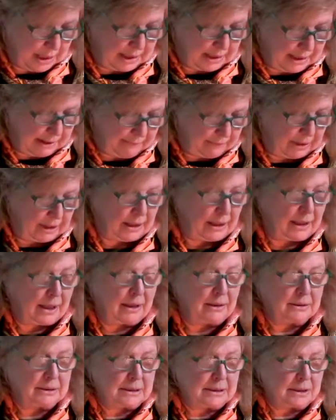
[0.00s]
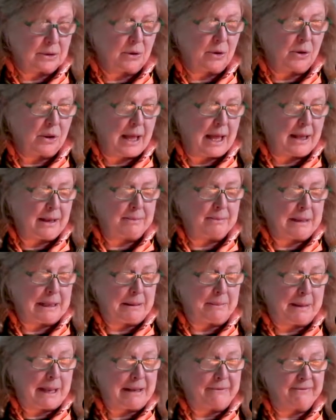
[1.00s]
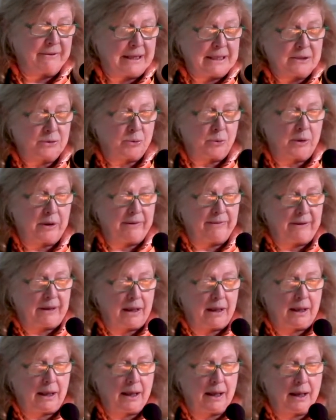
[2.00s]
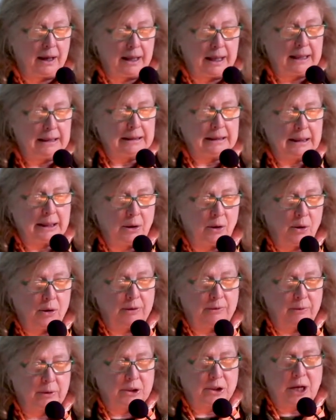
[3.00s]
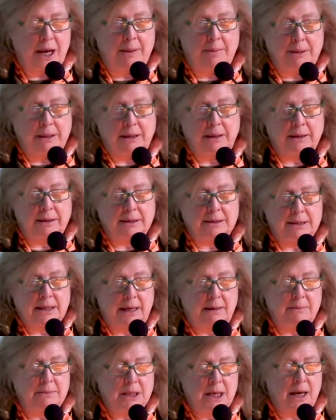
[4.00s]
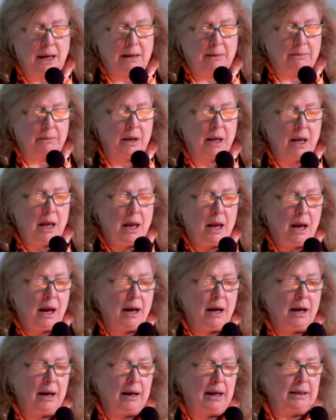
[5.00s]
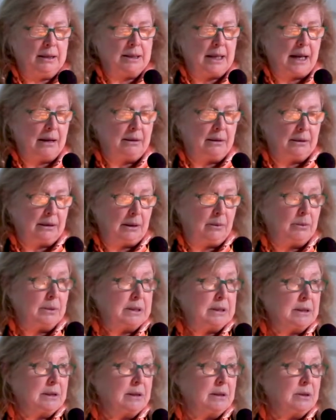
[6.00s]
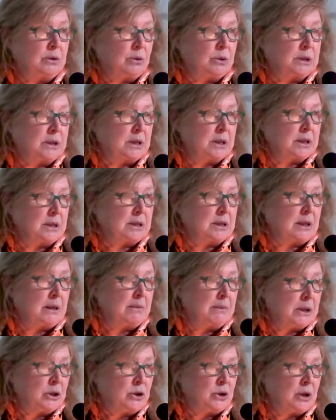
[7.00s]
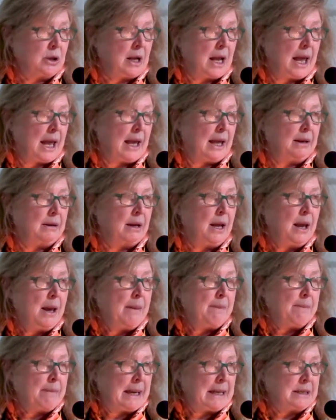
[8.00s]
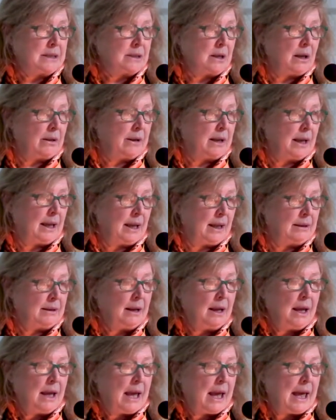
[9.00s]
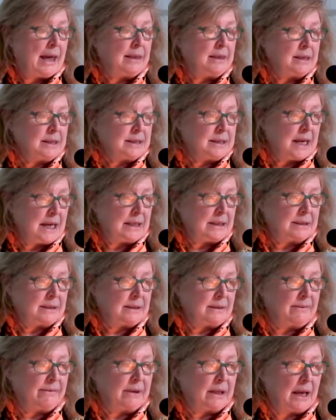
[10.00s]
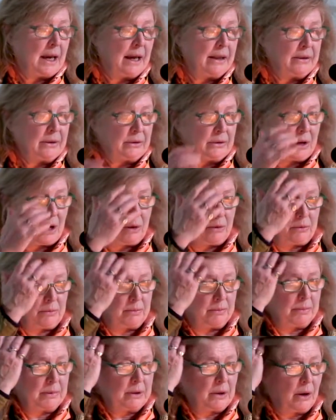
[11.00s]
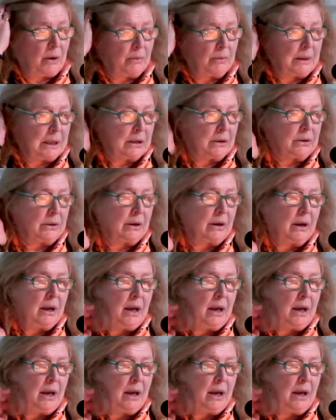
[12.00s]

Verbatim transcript: and everything else that all, and being made viceroy of uh, Italy, all of which happened at the same time, uh, undoubtedly was the source of this commission. And based on it and the dates of the other known Thomire,